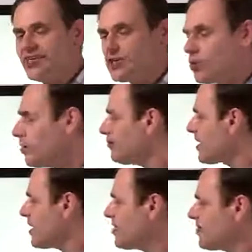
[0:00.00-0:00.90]
and so on.
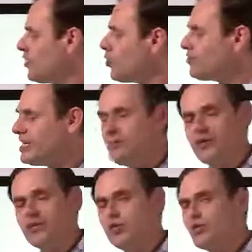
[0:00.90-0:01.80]
They're not really
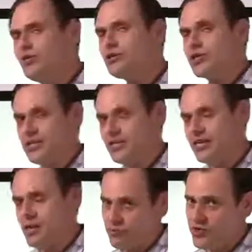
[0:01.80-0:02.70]
being used in
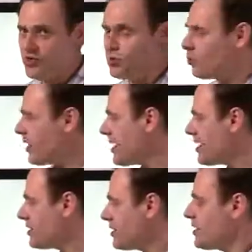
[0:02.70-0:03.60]
the original way.
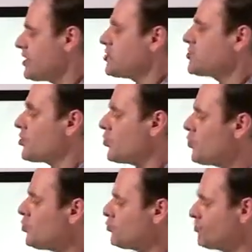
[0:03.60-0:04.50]

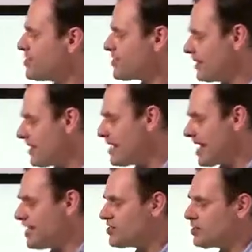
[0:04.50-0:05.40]
So recently,
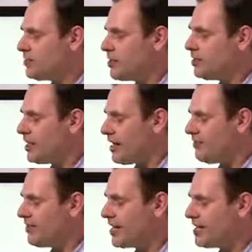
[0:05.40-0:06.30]
HTML
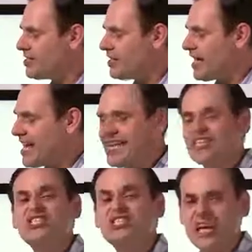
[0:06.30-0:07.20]
have added a
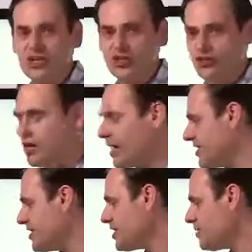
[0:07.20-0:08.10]
section
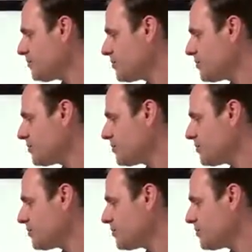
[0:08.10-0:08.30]
idea.